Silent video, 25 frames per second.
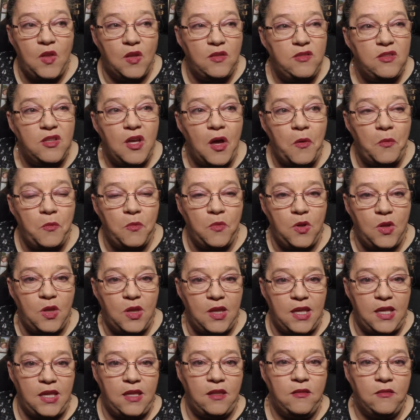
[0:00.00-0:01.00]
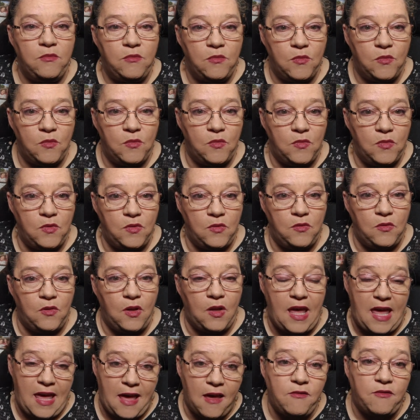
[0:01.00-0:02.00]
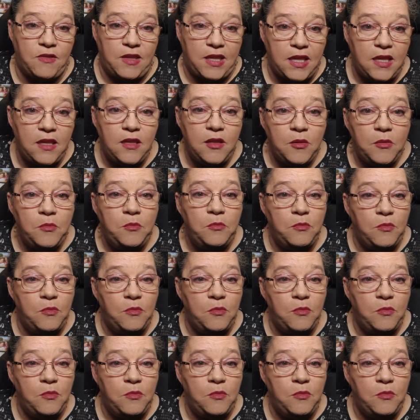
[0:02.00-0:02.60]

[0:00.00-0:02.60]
not really heavy,